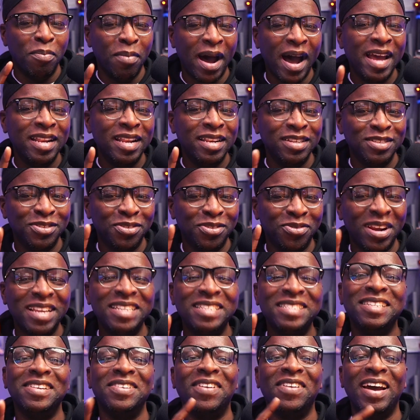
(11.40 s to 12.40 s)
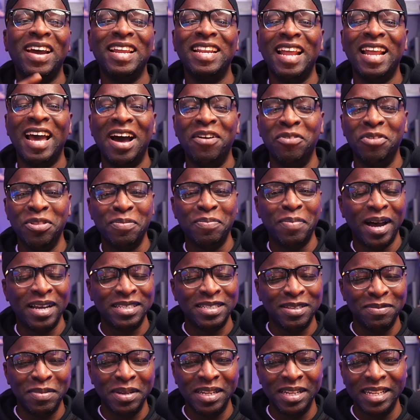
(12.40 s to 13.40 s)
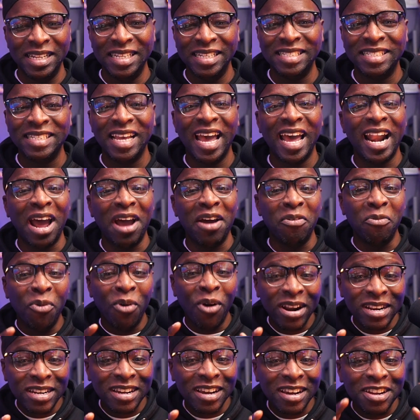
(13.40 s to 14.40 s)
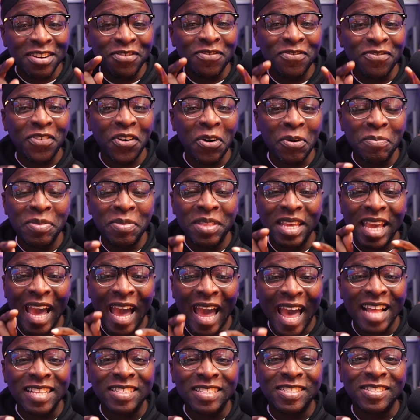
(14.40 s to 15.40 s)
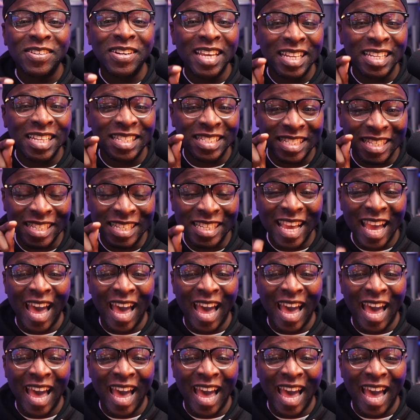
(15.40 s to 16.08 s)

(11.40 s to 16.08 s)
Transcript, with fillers: Your mind is racing right now with possibilities, and I want to confirm the answer is